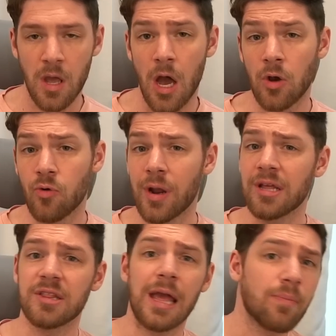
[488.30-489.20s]
A great
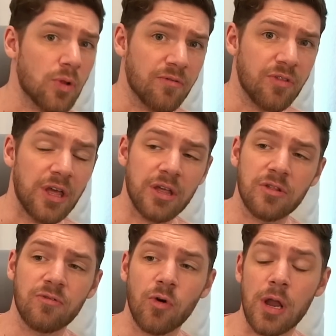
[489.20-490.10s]
example of
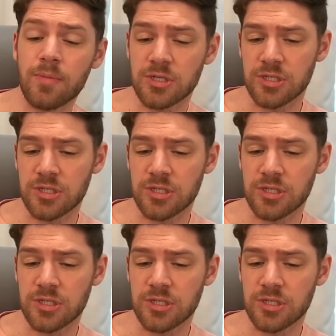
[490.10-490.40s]
this for Image